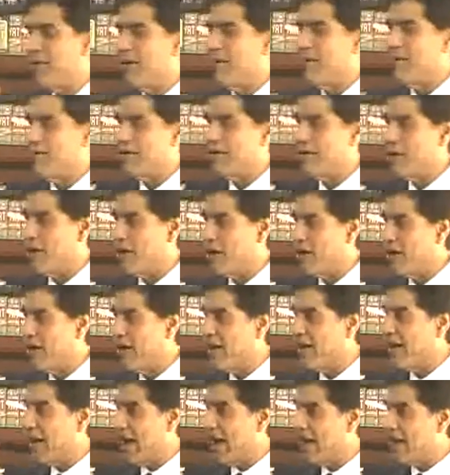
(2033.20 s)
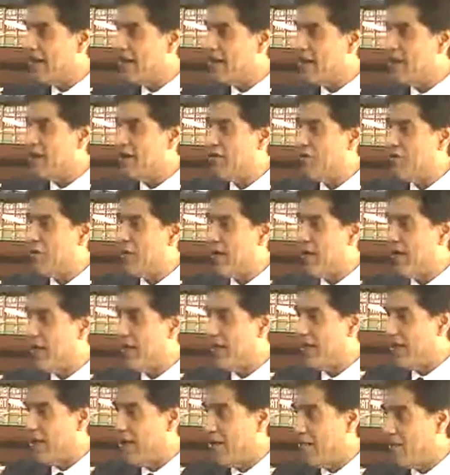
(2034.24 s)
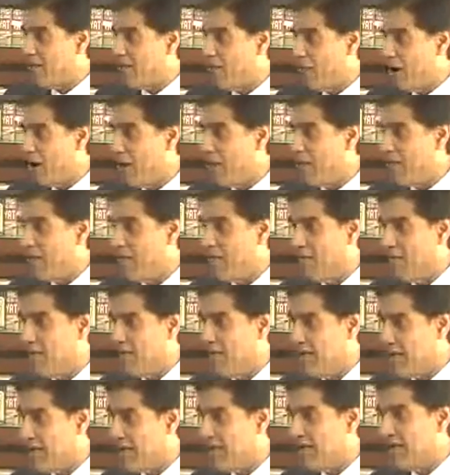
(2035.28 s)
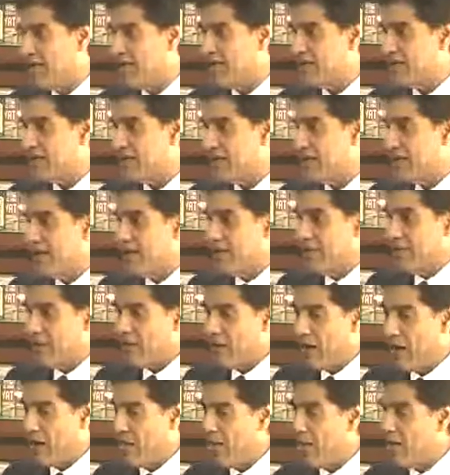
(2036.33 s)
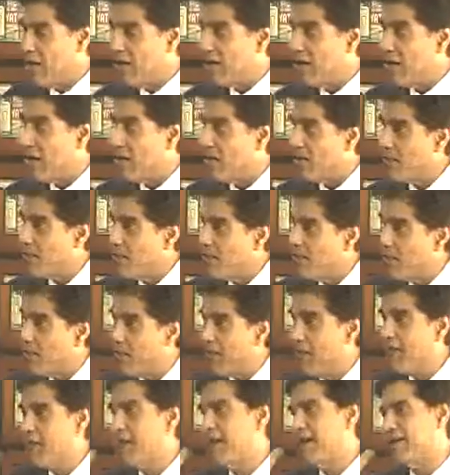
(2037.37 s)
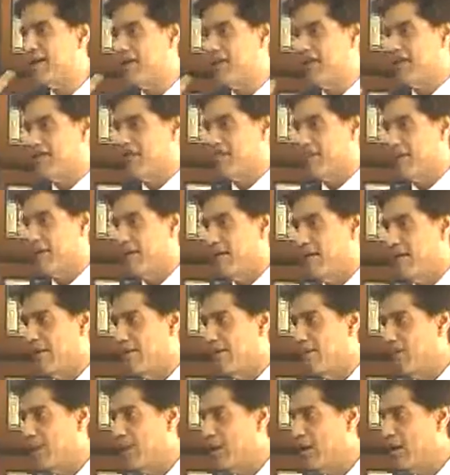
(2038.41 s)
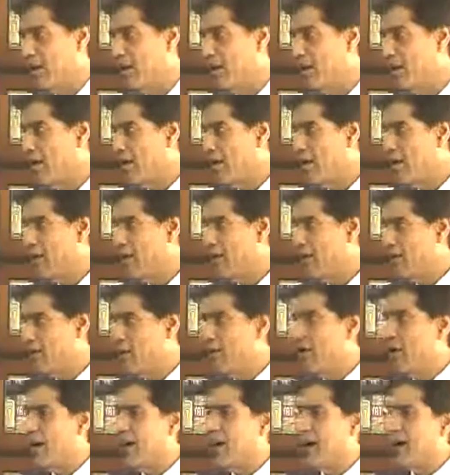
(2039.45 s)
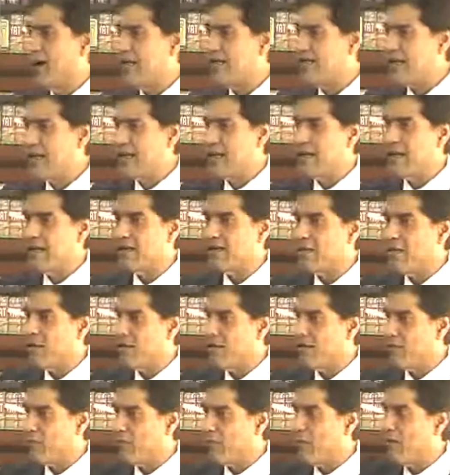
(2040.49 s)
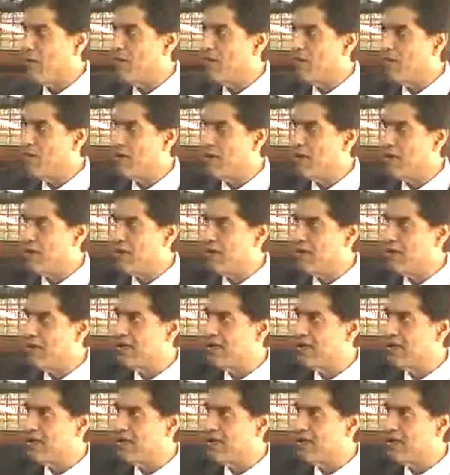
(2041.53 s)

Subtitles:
is not there. As on today, the problem which exists about the previous this one. You are asking us from 2006 to